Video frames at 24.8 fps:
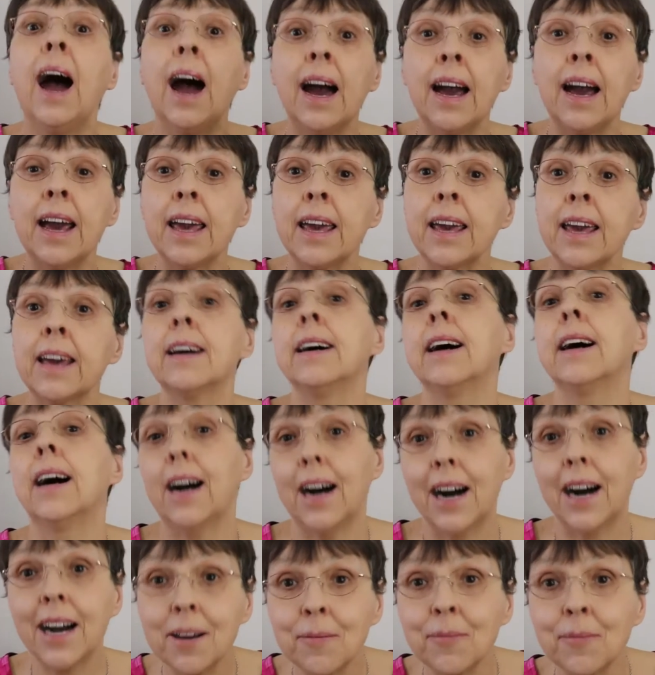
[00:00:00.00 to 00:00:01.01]
Hi,
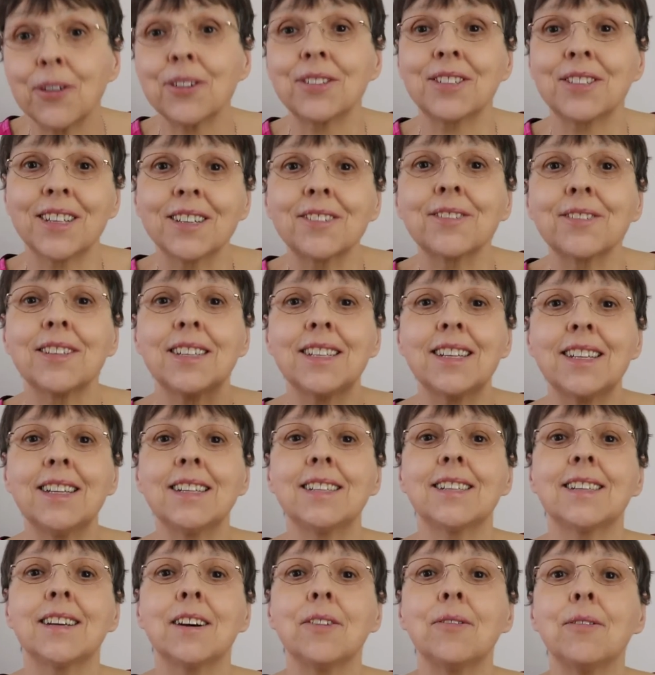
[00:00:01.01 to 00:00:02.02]
I'm Dr.
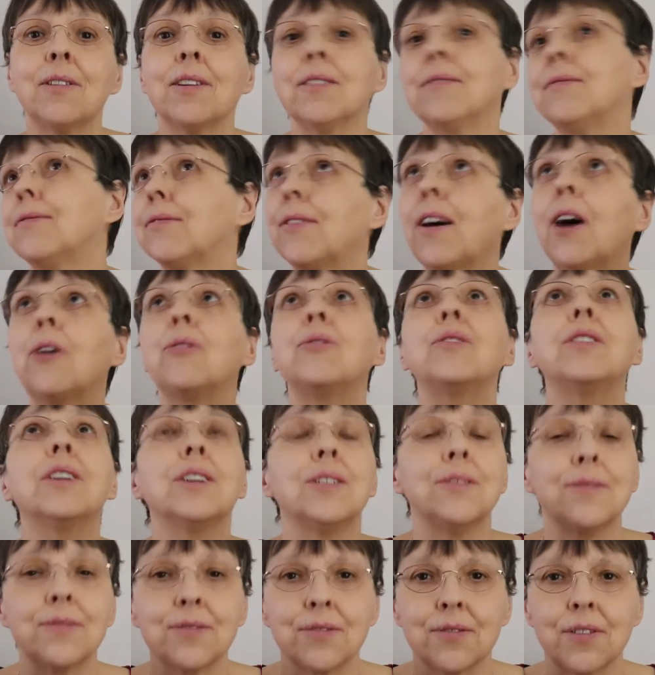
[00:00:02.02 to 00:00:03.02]
Christine Sauer, founder
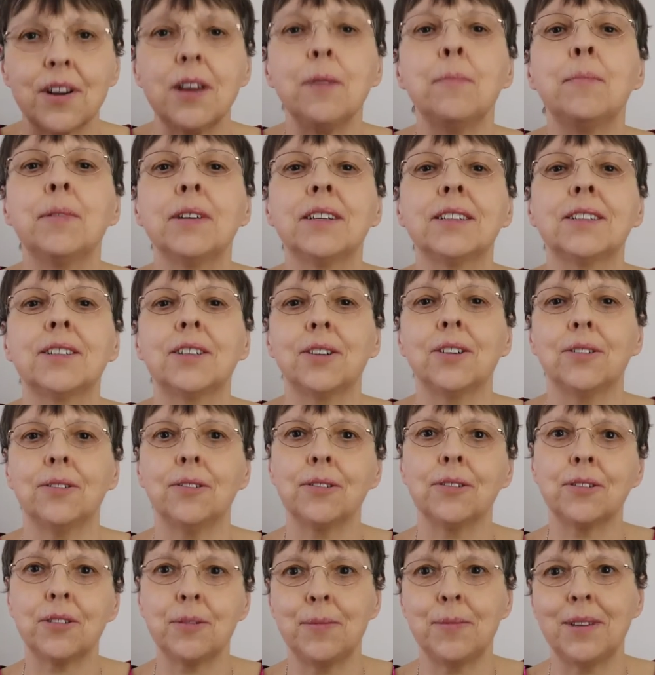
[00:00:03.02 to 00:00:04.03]
of Rebuild Your
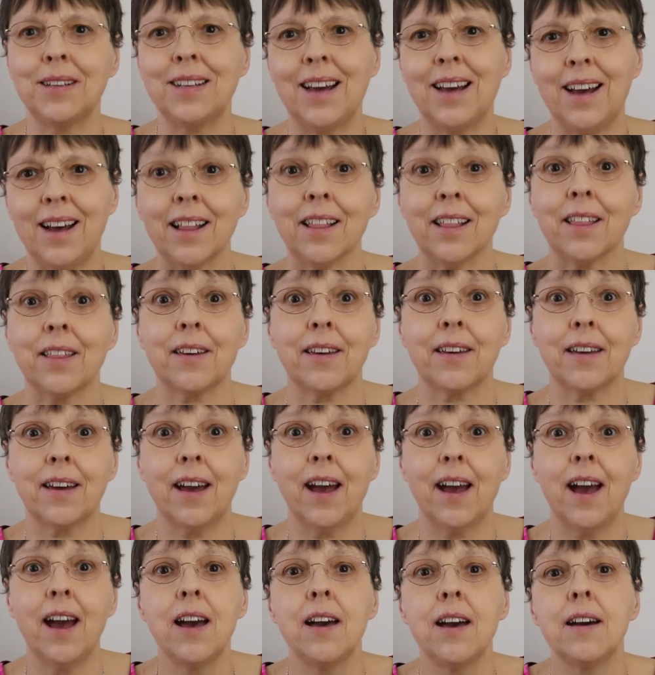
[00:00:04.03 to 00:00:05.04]
Ultimate Health.
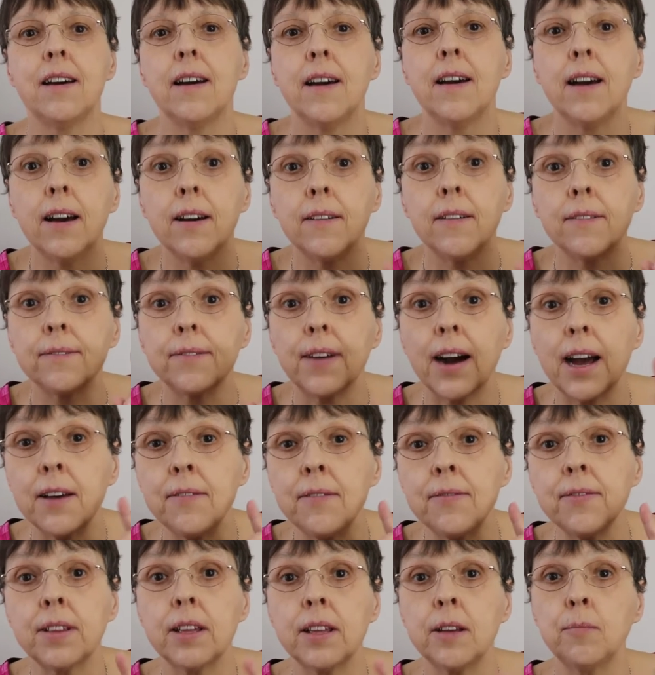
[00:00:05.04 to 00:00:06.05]

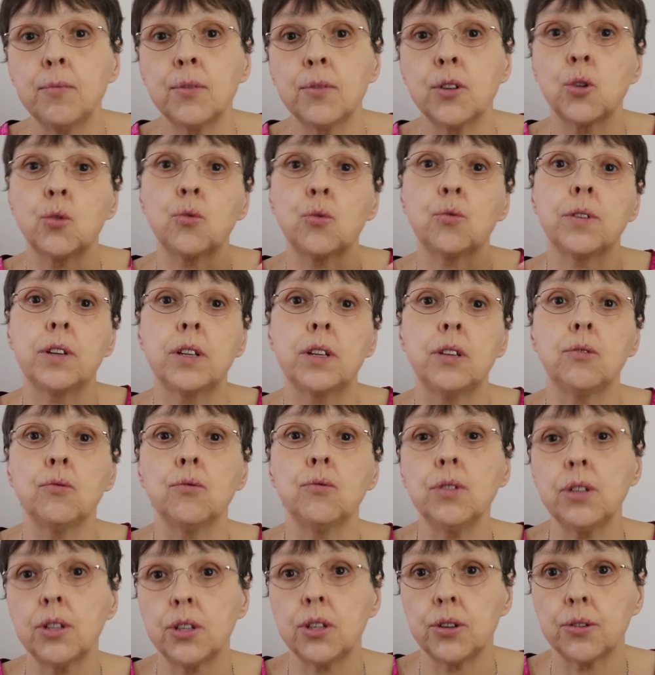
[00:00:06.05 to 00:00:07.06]
5 tips to
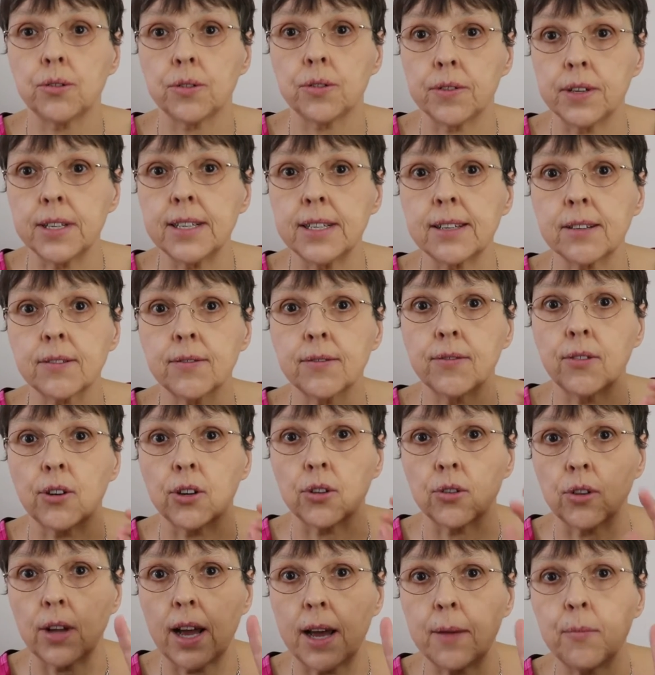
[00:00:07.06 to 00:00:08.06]
reduce your risk
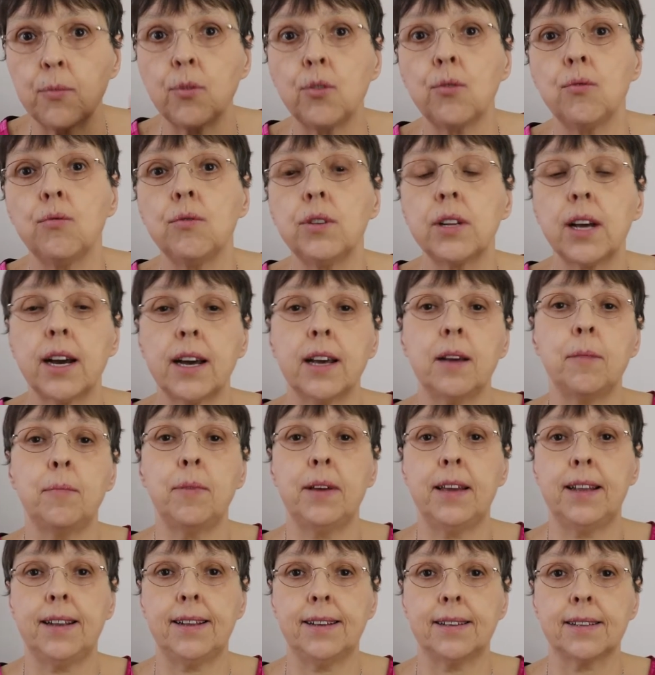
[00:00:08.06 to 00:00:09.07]
for type 2
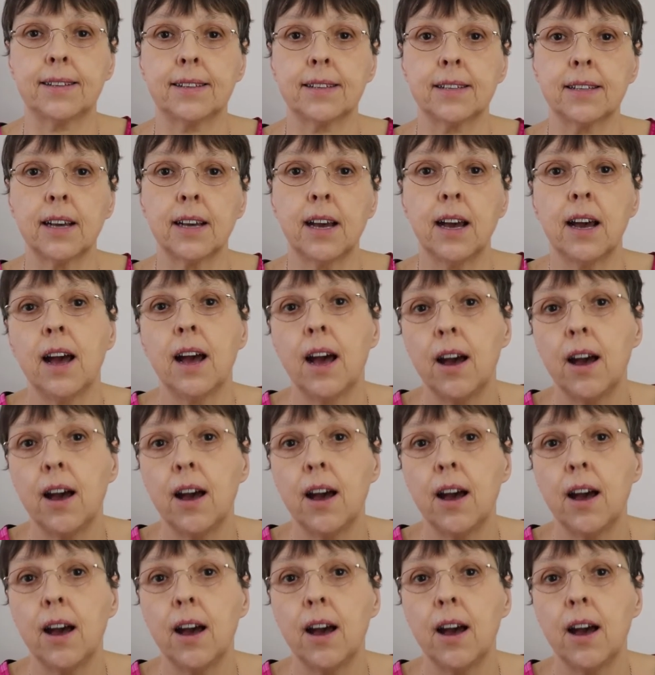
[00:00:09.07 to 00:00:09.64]
diabetes.